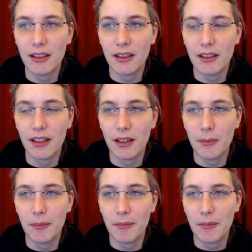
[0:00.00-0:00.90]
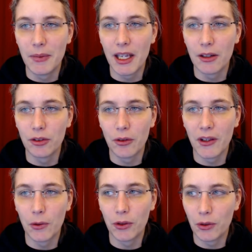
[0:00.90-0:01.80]
um, yeah, so
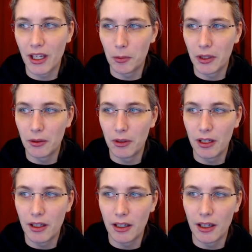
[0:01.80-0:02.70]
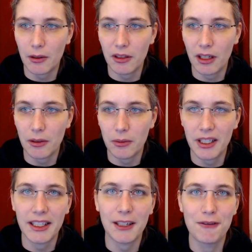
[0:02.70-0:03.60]
th- so that we that I, I
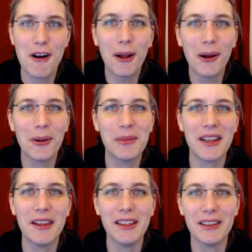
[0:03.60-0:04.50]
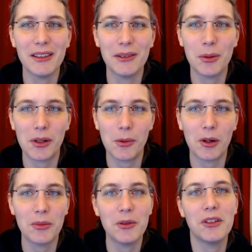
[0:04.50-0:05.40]
really can follow a bit uh, what the
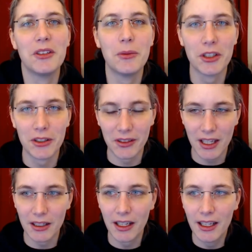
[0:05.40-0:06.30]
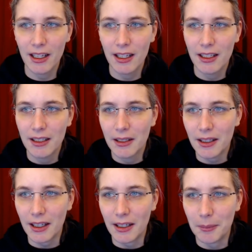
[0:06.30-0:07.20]
community wishes there.
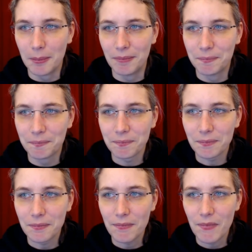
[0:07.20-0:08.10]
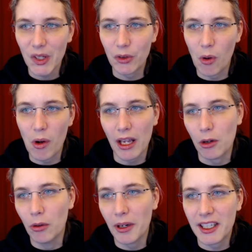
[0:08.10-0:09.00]
Um, so I
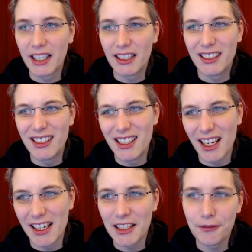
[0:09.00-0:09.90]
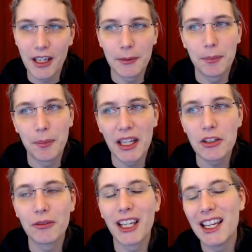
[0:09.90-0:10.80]
already identified a bunch
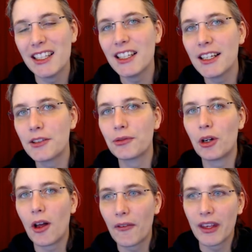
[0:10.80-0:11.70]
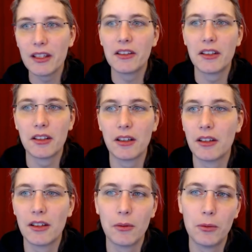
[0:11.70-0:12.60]
of candidates for this.
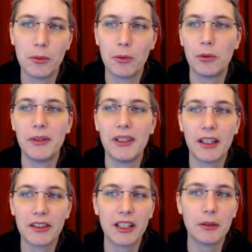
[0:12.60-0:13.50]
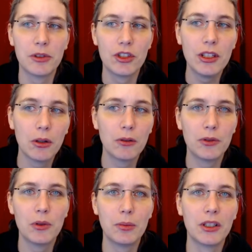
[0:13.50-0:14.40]
Uh, would, would be an extendable G-code
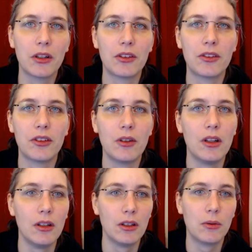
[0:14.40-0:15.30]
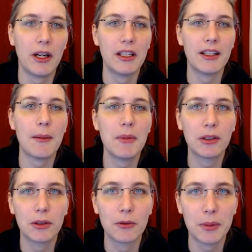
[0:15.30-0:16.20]
viewer because uh, quite a
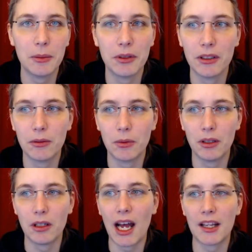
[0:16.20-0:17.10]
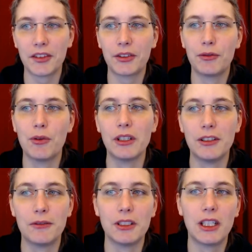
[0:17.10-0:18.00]
number of people uh, asked for
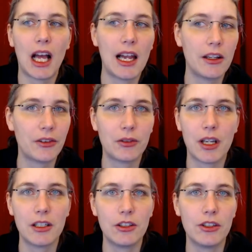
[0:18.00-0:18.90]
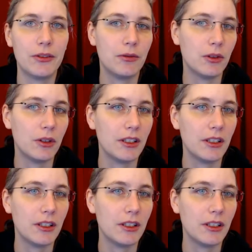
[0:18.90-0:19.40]
different color strategies for the